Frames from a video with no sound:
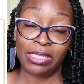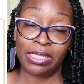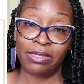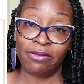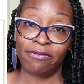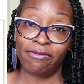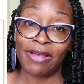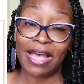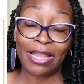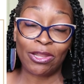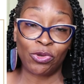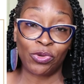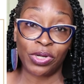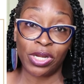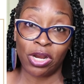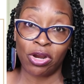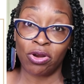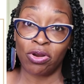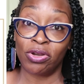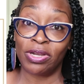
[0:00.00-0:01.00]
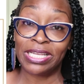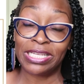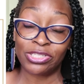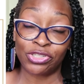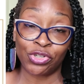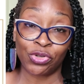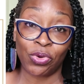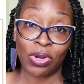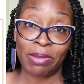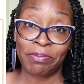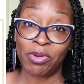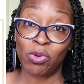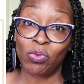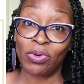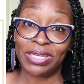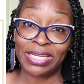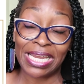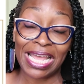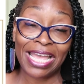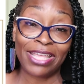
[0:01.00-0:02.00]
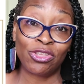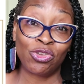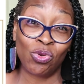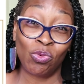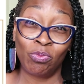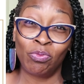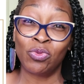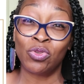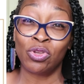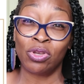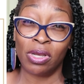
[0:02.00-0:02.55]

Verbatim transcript: and following her on Instagram and whatnot, you